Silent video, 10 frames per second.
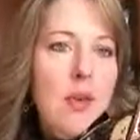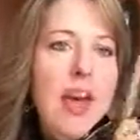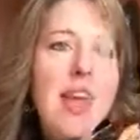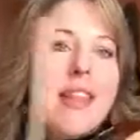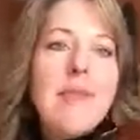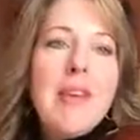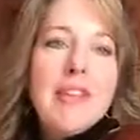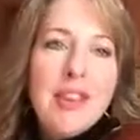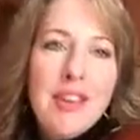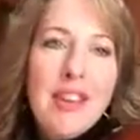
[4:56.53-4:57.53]
Okay, and then make
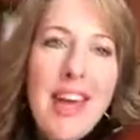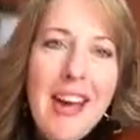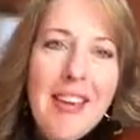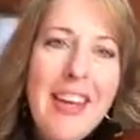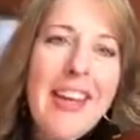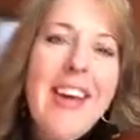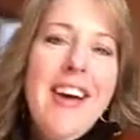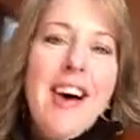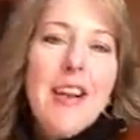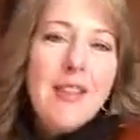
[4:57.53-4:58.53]
sure you're counting
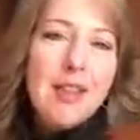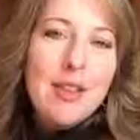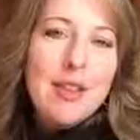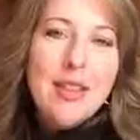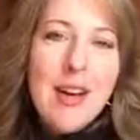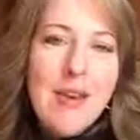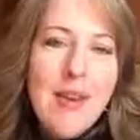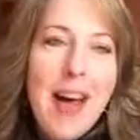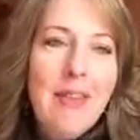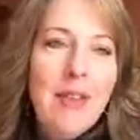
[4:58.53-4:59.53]
all of those
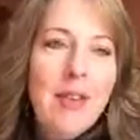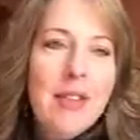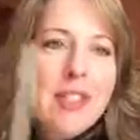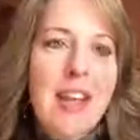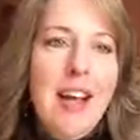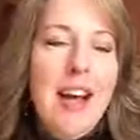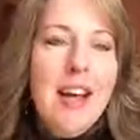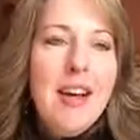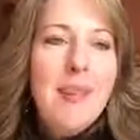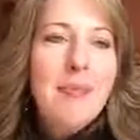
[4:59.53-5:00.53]
half notes
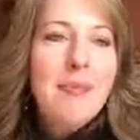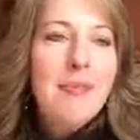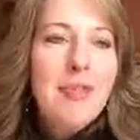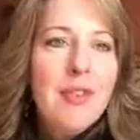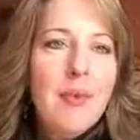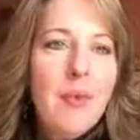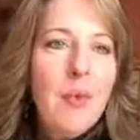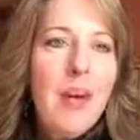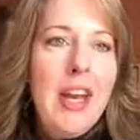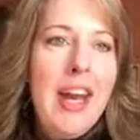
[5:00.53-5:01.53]
from
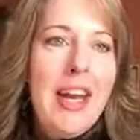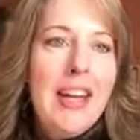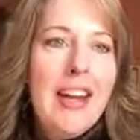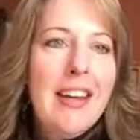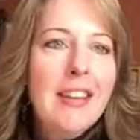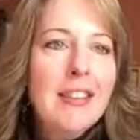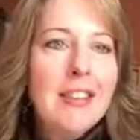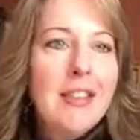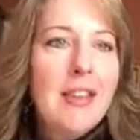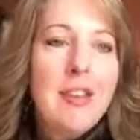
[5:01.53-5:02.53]
189
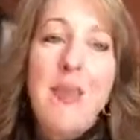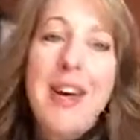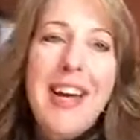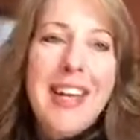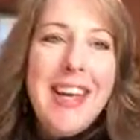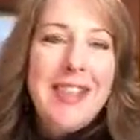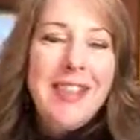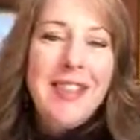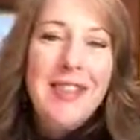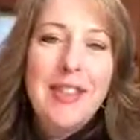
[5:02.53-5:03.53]
to 198 to
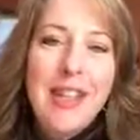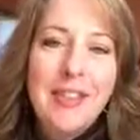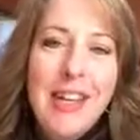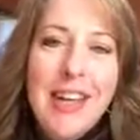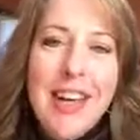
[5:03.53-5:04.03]
207.